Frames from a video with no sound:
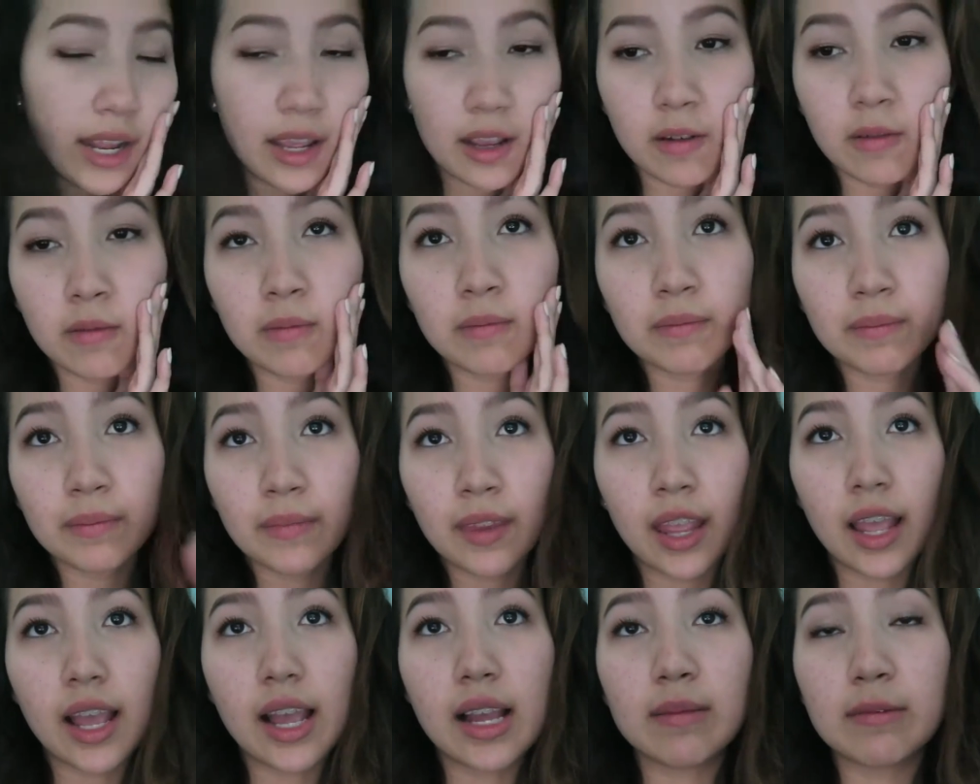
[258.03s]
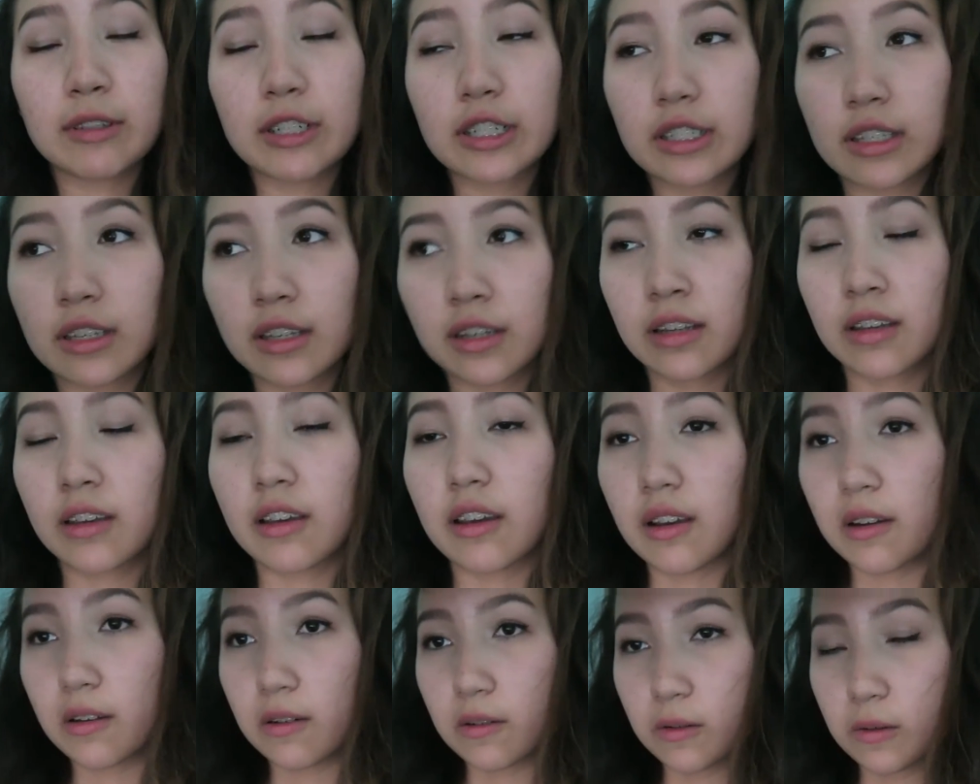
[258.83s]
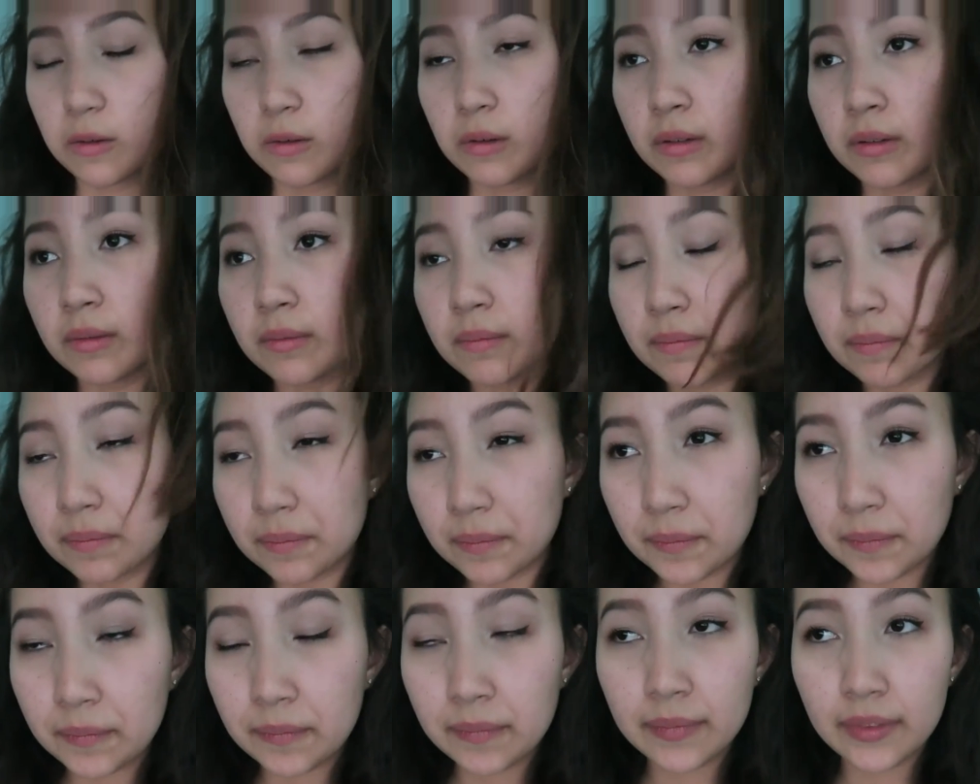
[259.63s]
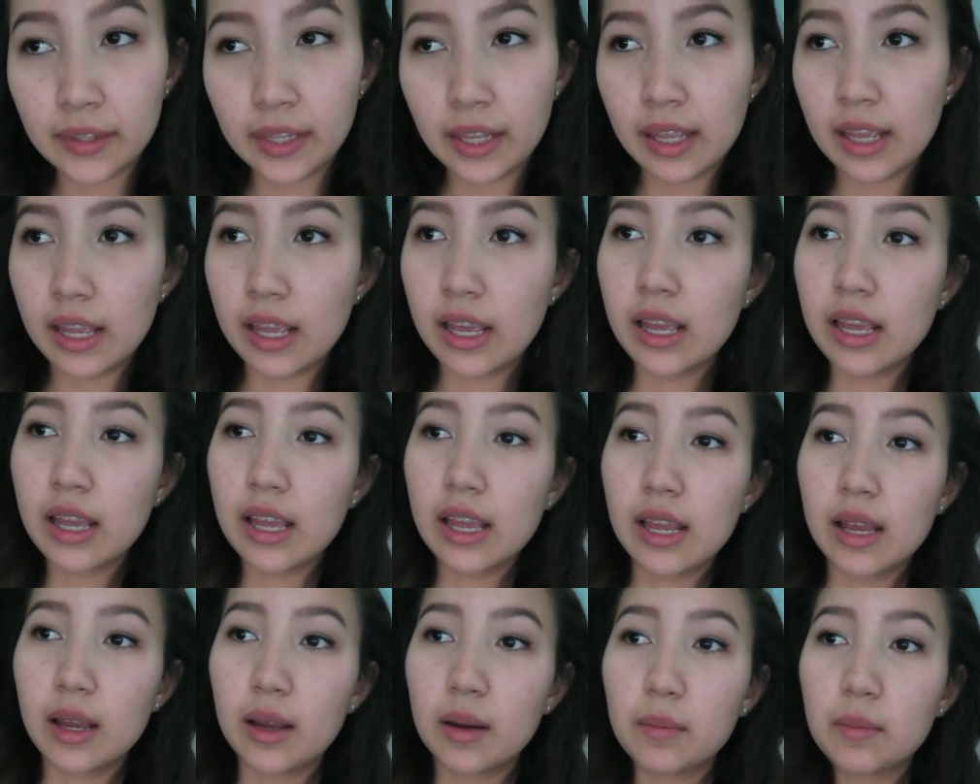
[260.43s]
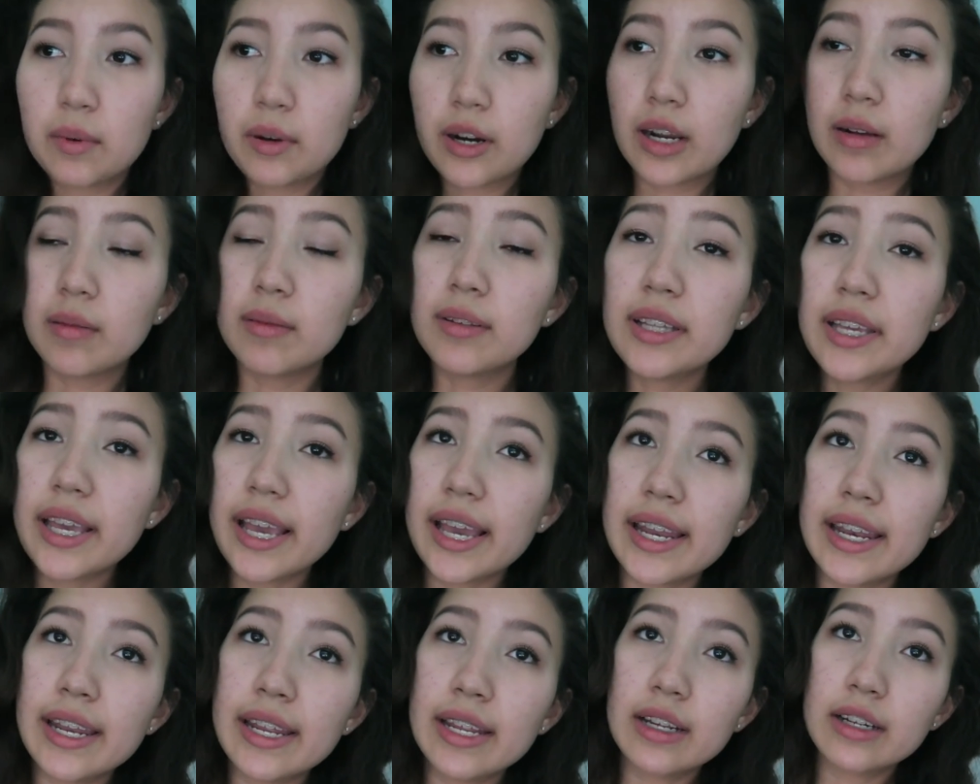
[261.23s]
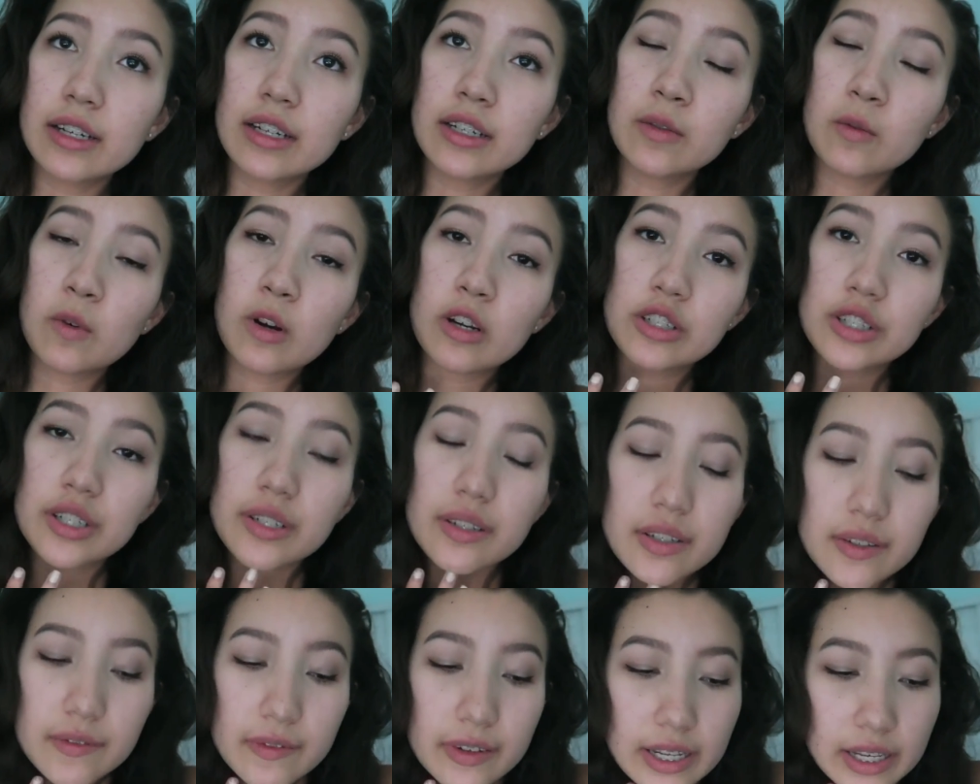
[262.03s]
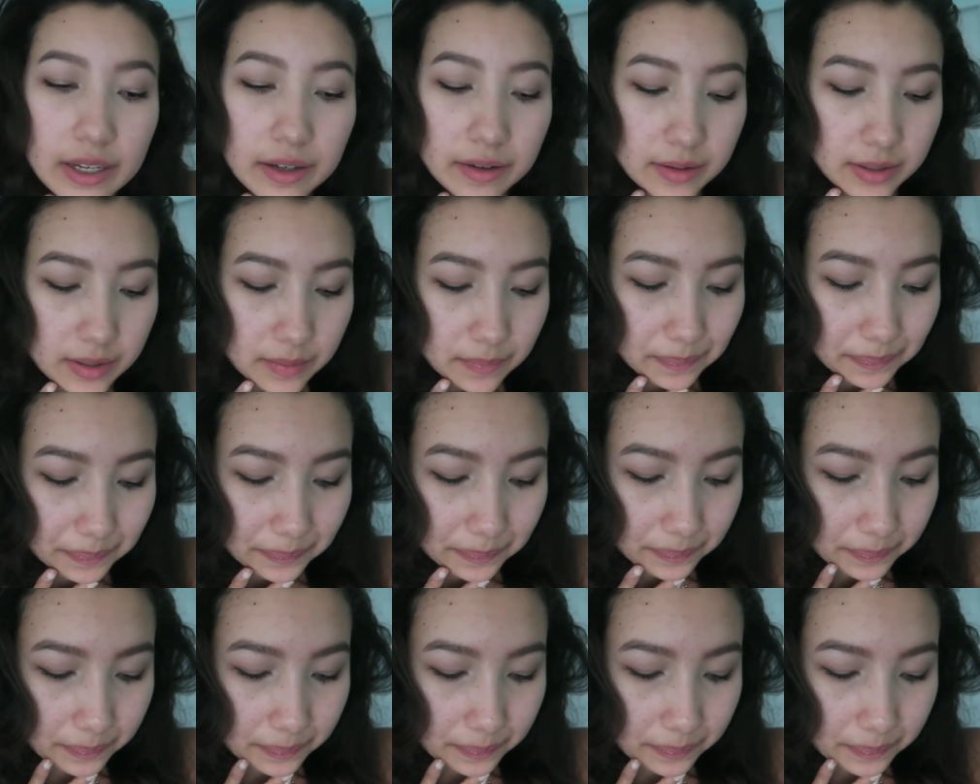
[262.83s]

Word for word: now I'm just gonna go probably edit and watch YouTube videos